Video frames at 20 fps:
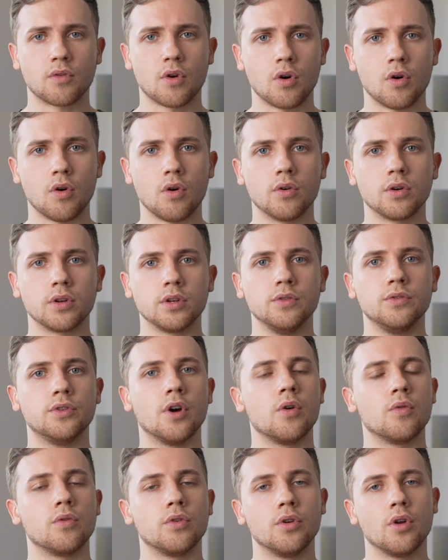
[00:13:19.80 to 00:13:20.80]
all, you
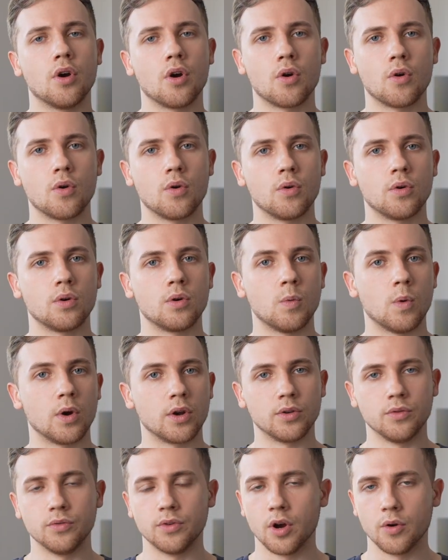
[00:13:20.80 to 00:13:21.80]
don't know what
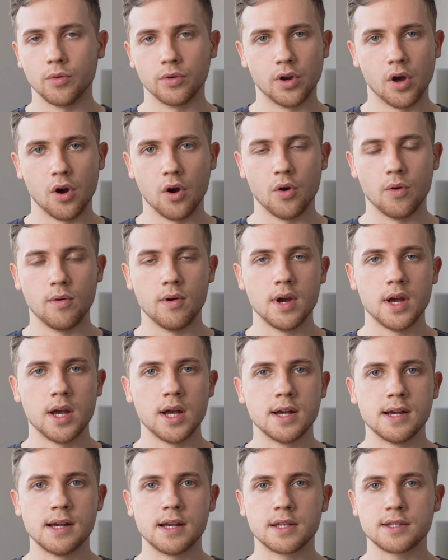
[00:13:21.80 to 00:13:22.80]
you don't know.
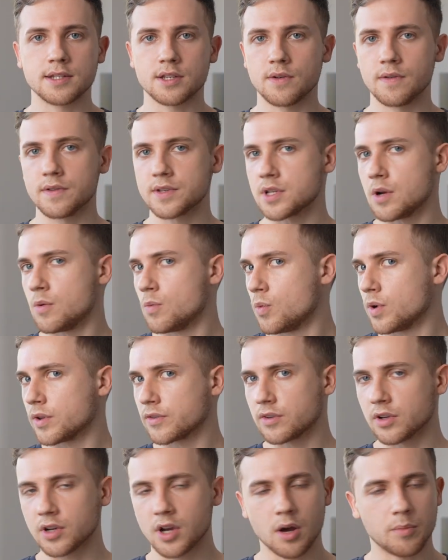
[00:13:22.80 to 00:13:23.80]
So if someone wants
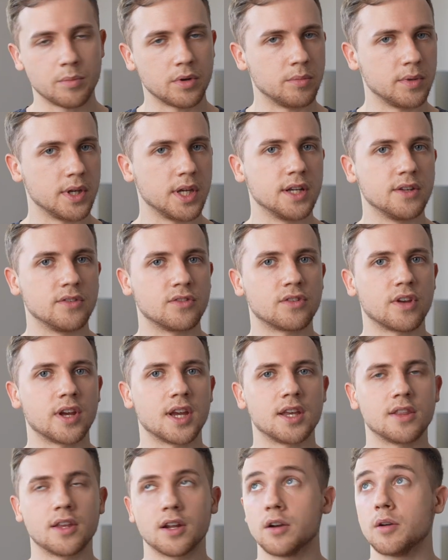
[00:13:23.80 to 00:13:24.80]
to come to me and
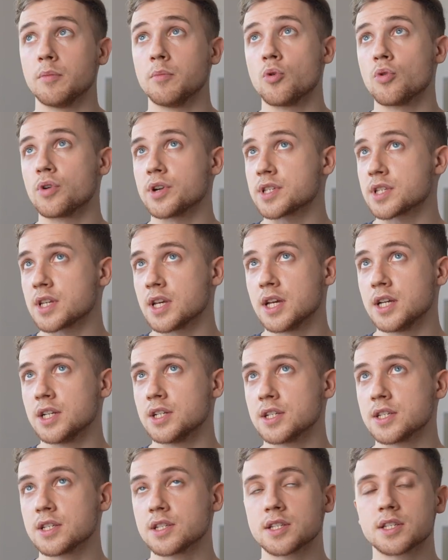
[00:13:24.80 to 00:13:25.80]
say there are more
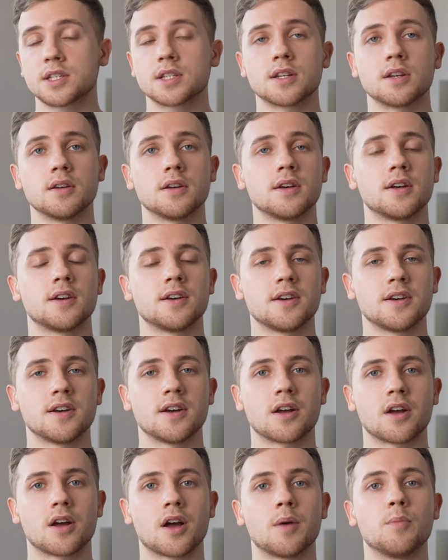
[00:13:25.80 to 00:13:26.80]
stages,
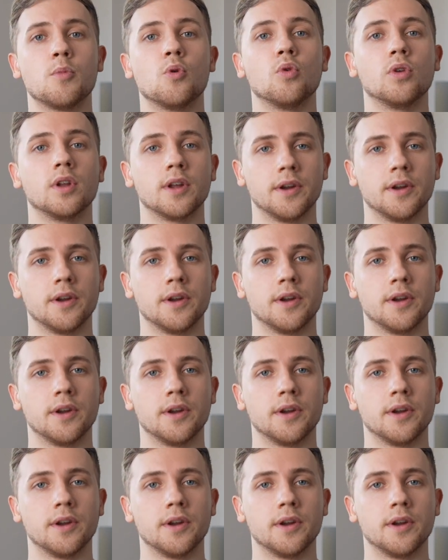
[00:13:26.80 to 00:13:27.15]
I'm all